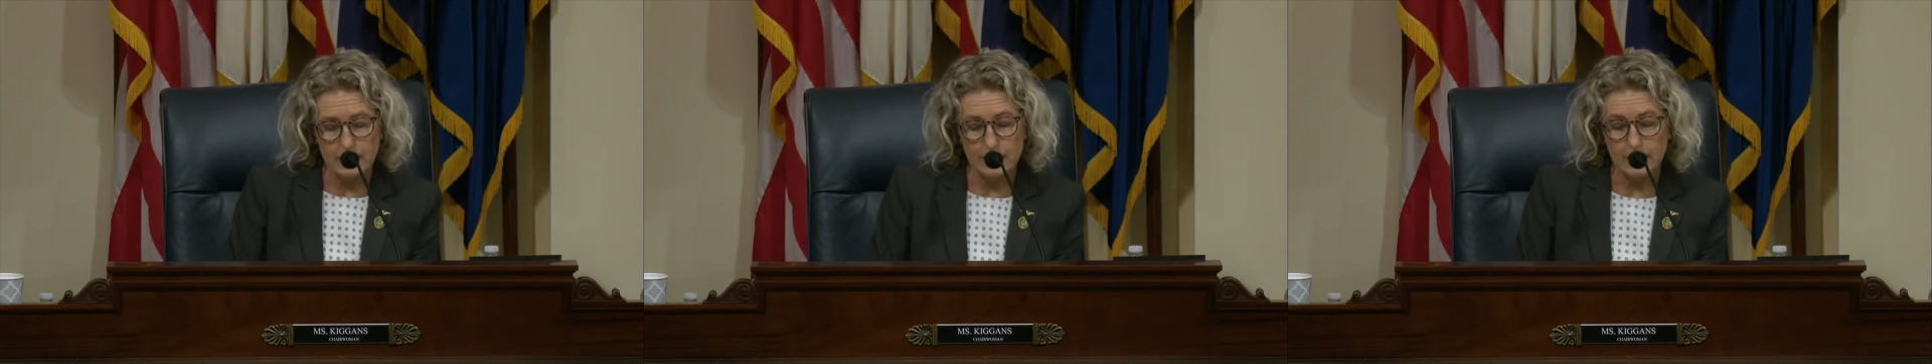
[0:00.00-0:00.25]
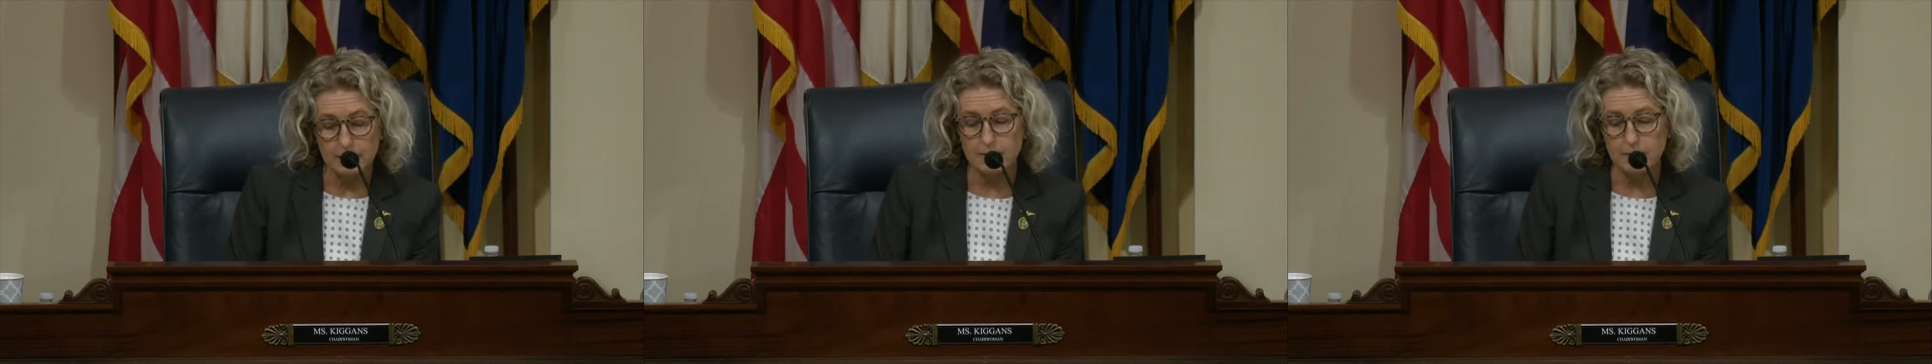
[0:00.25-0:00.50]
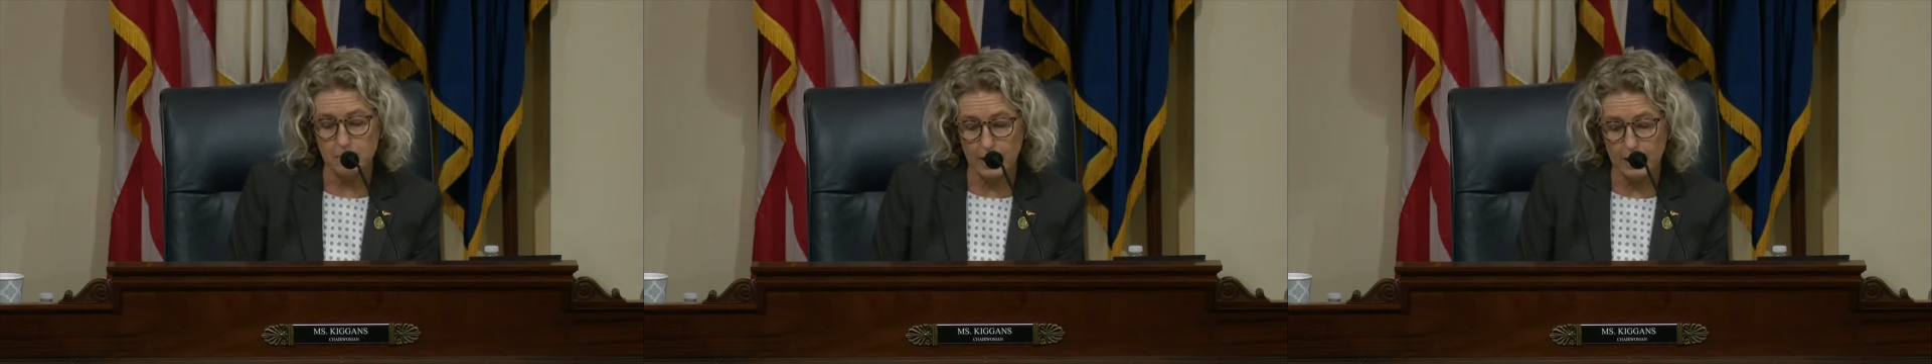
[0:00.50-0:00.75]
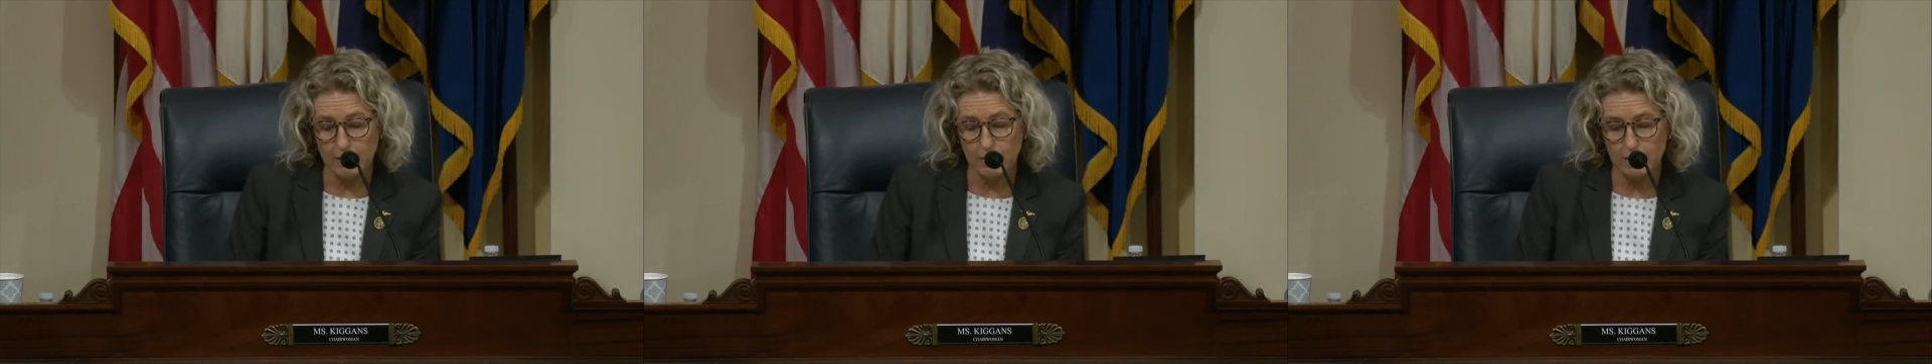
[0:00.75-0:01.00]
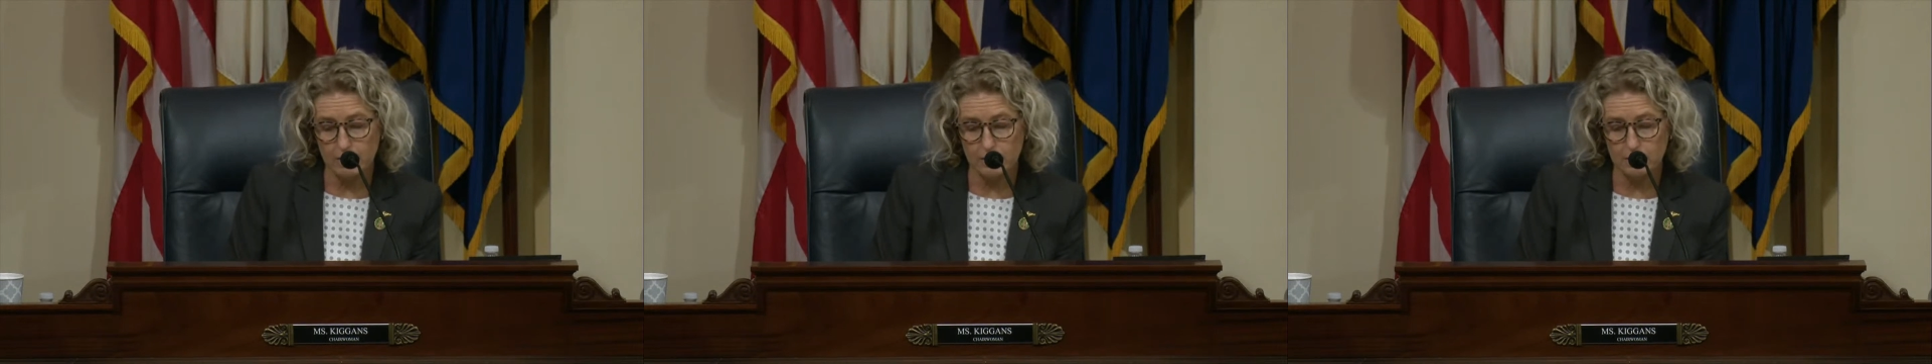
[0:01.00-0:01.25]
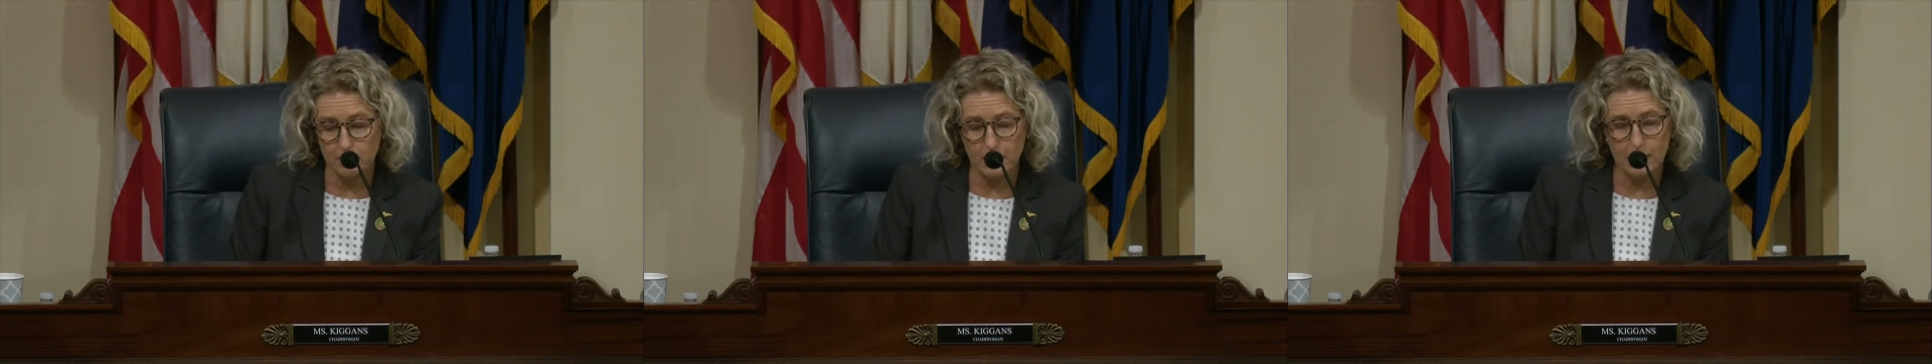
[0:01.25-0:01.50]
needs to buy critical
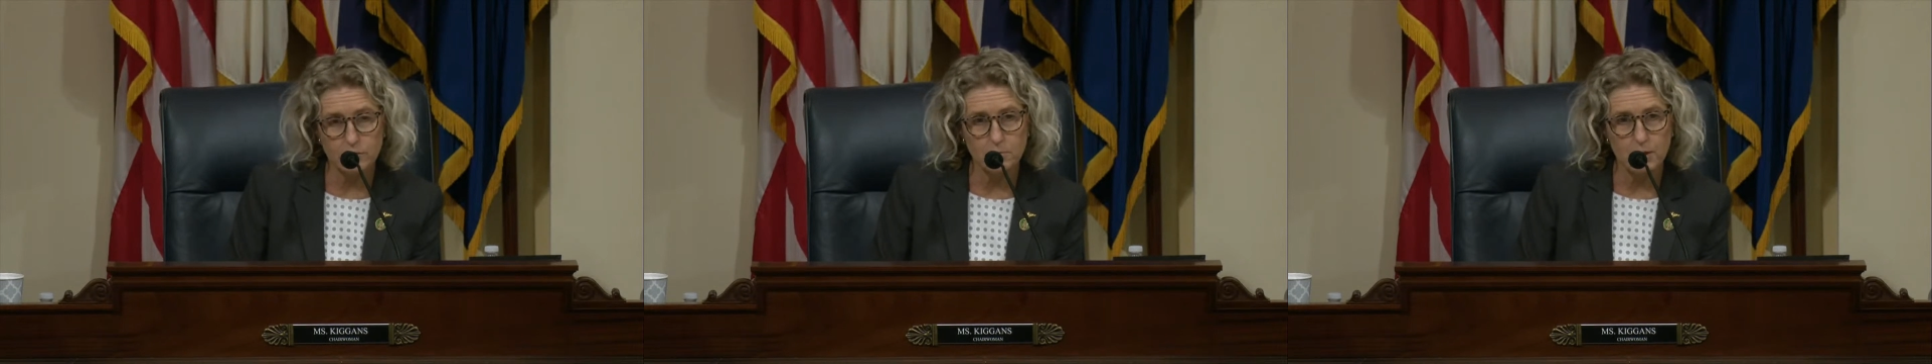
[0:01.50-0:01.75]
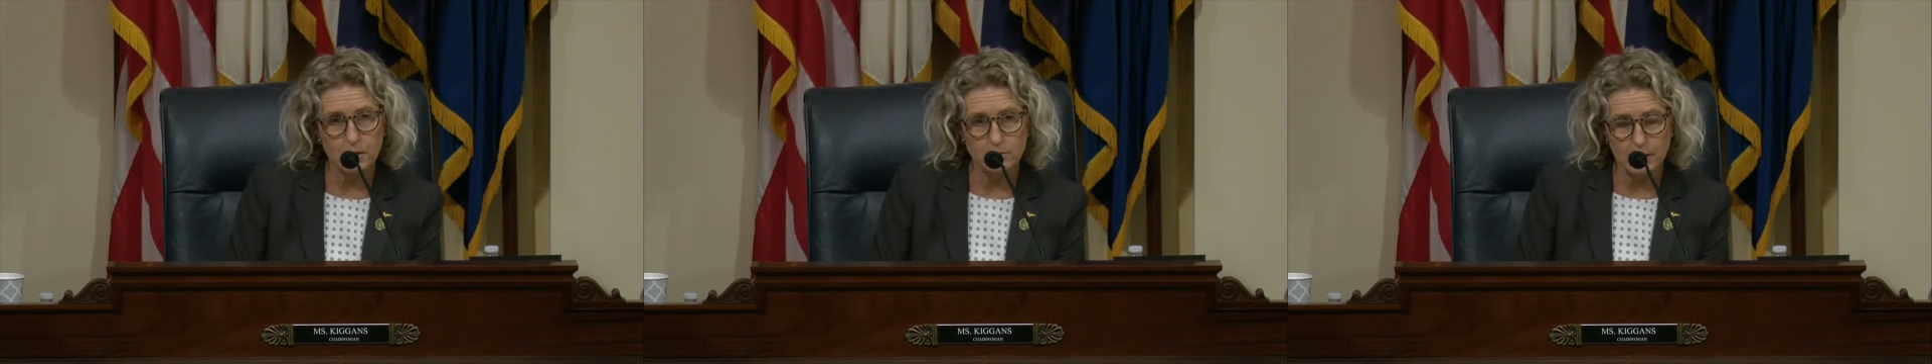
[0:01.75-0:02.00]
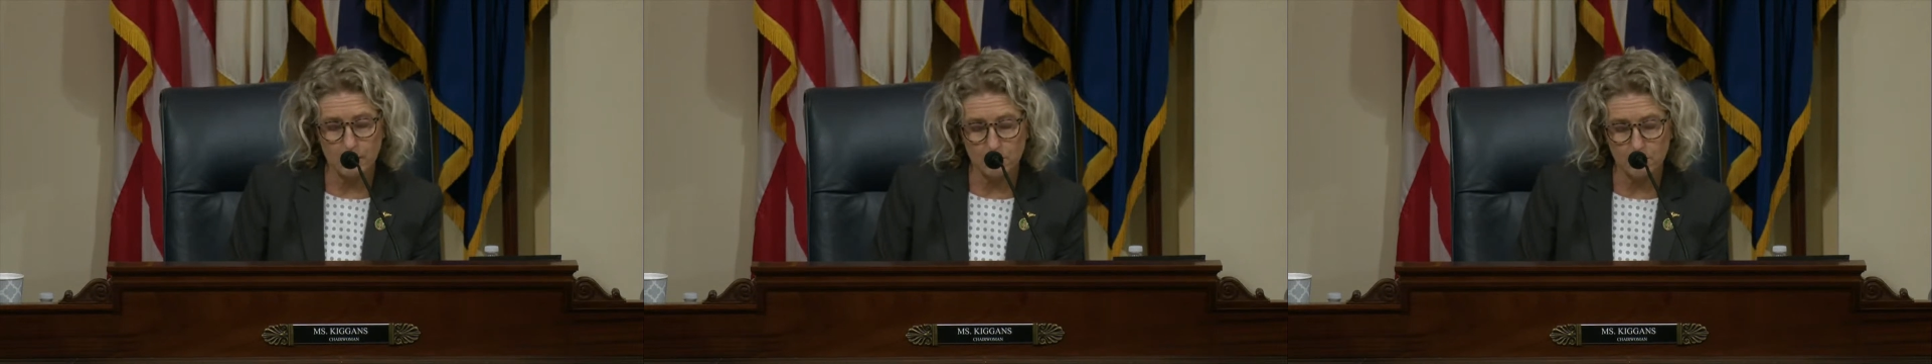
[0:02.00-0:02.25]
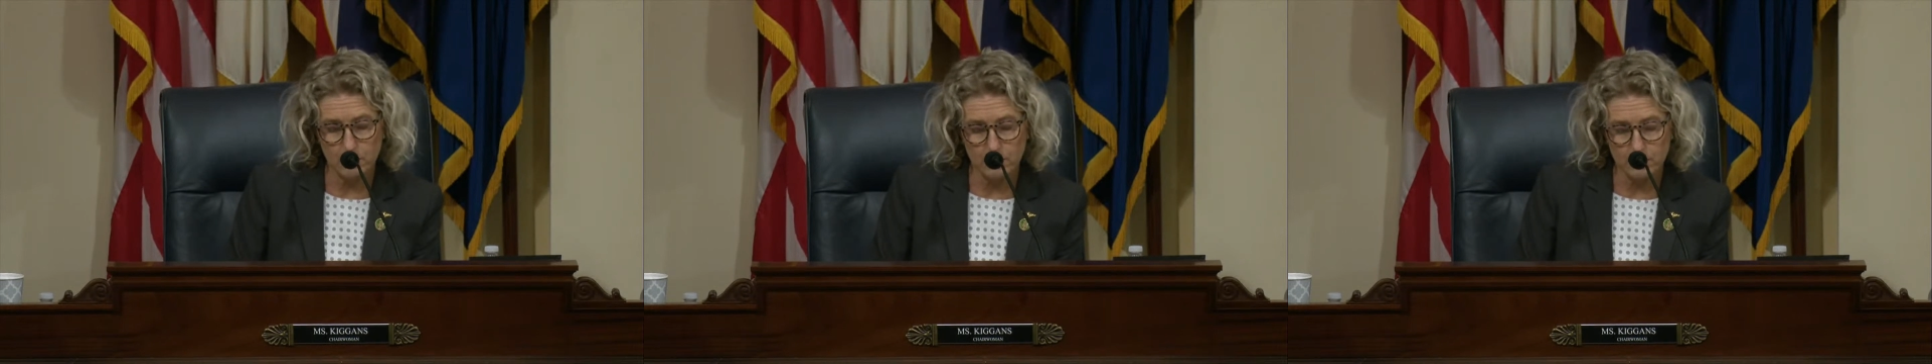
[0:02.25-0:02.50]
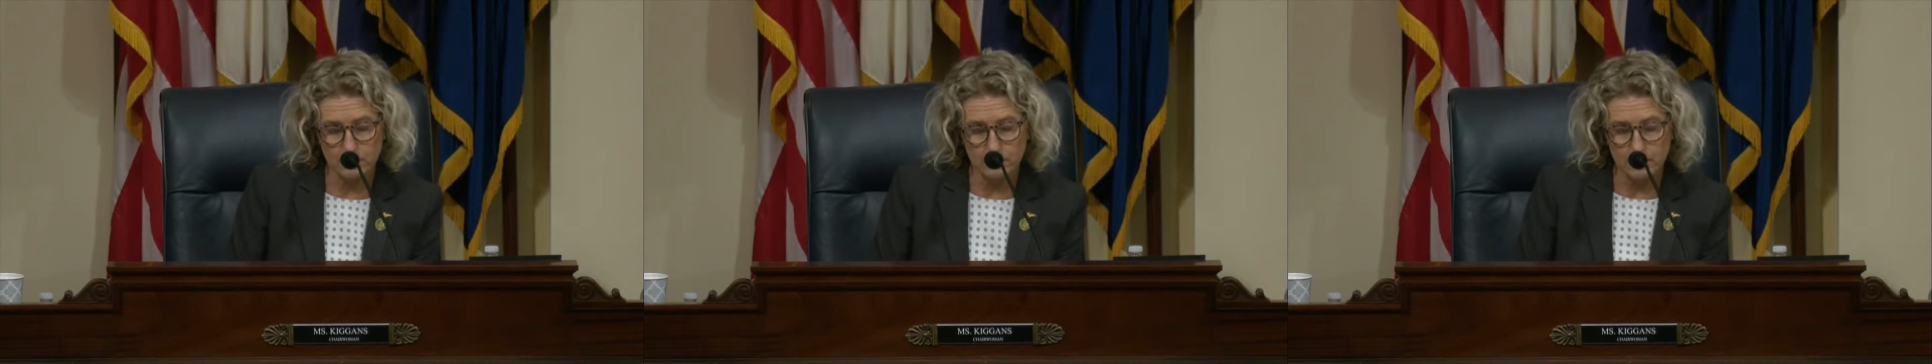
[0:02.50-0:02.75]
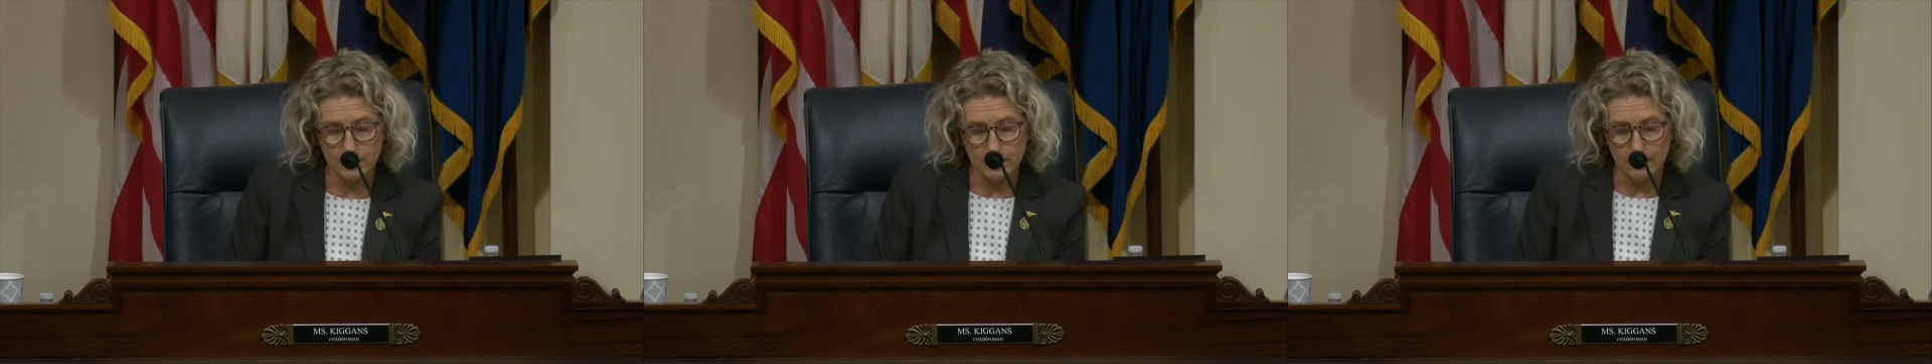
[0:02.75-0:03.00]
supplies from outside our borders.